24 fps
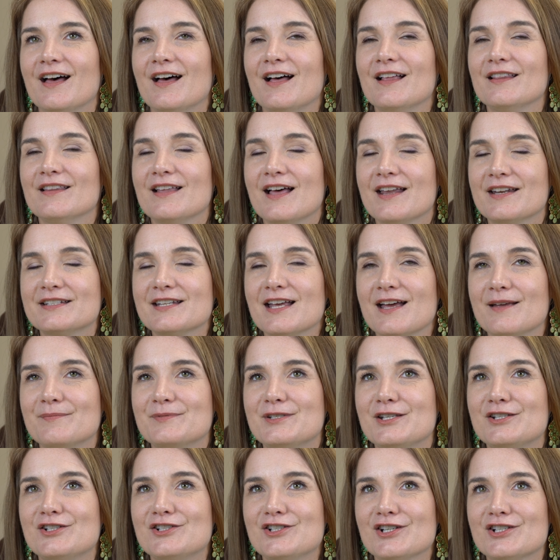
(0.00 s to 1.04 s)
A lot of
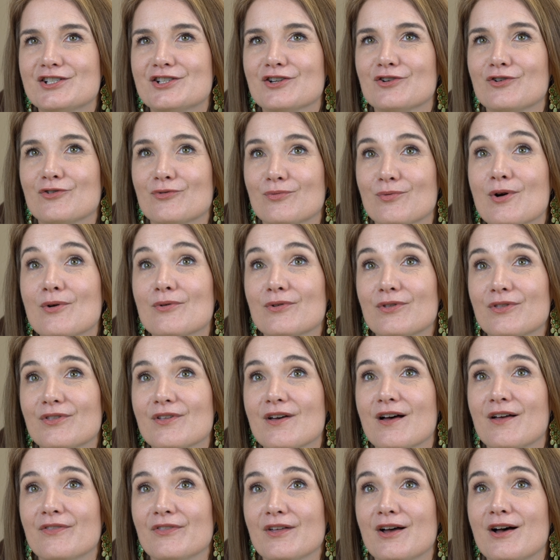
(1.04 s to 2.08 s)
times it's just a growth
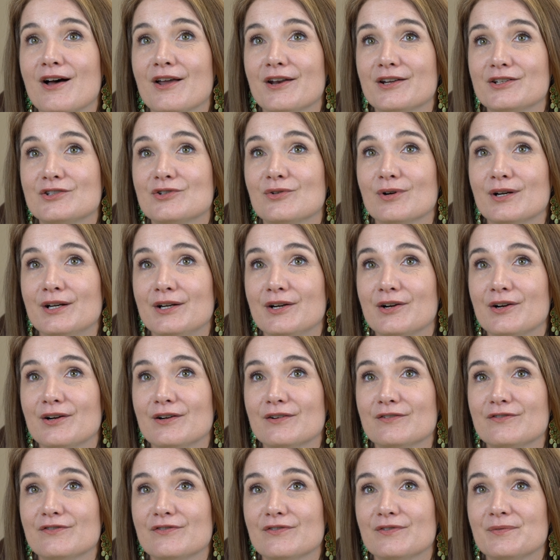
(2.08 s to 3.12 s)
on the auditory
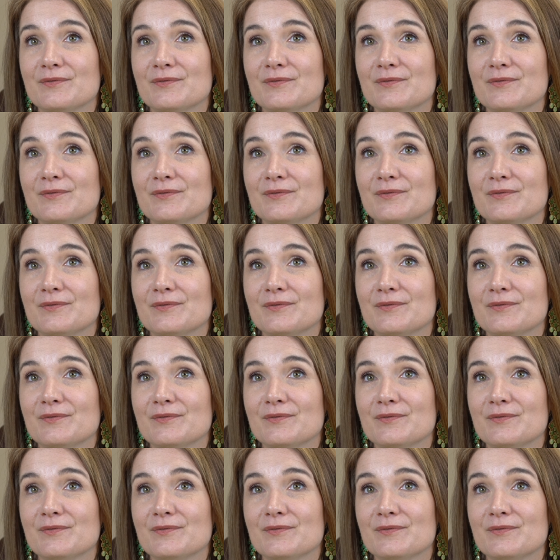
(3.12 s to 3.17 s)
nerve.